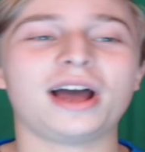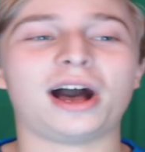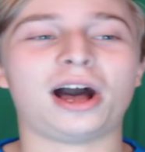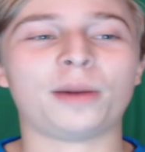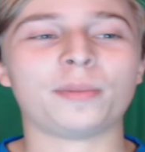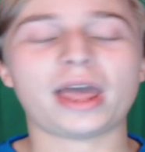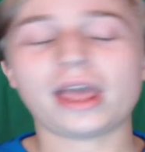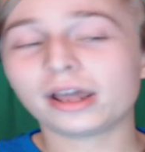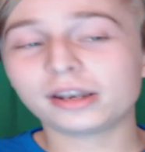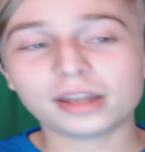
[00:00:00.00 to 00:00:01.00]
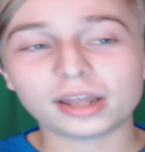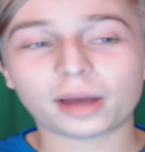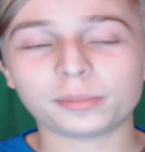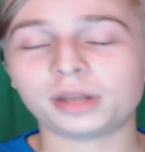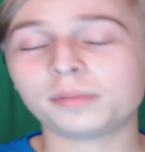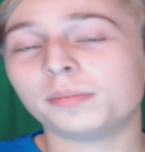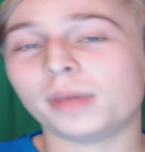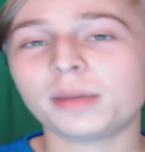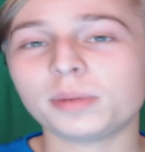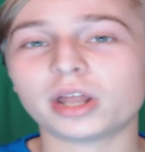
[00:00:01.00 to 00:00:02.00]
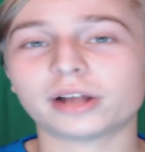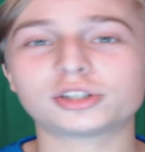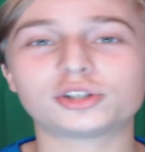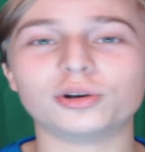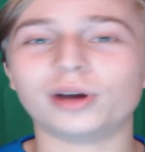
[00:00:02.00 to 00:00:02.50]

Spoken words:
And I mean, maybe that's true.